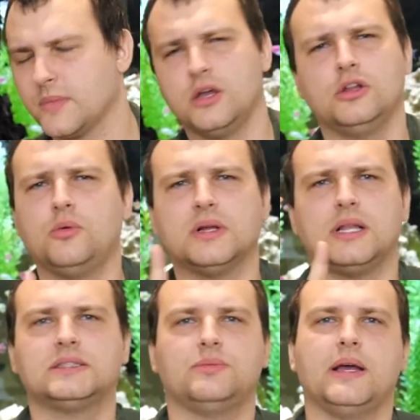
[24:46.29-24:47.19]
You know
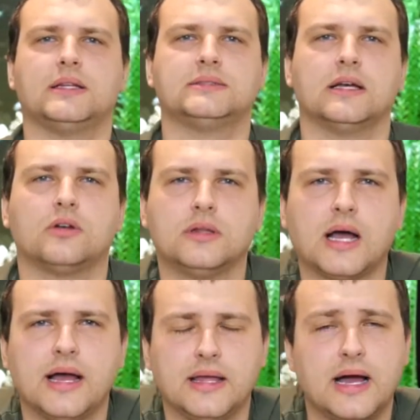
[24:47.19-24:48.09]
what? Let's wait a second.
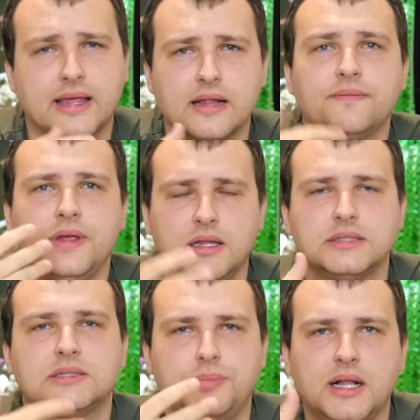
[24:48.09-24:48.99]
I can feel
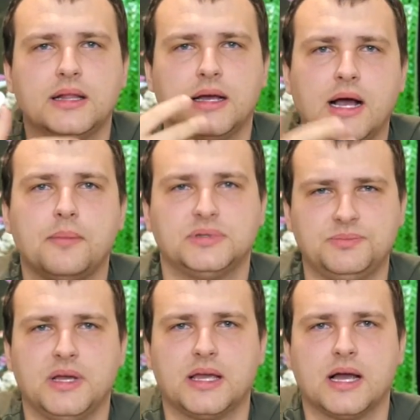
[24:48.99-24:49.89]
it's building up,
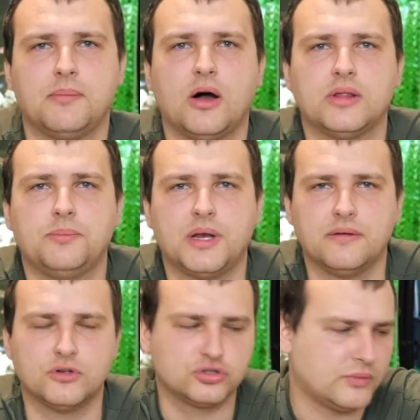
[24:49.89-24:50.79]
speaking about the
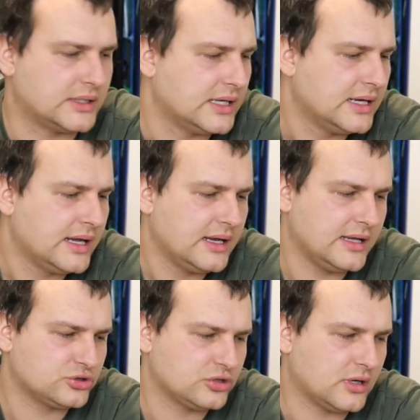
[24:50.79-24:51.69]
previous one.
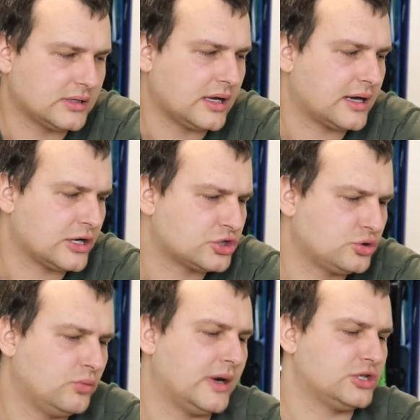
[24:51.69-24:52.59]
Let's not rush
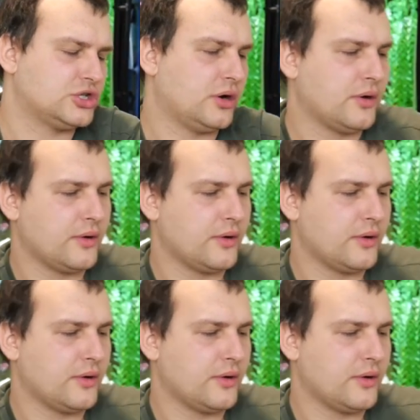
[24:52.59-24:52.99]
too much.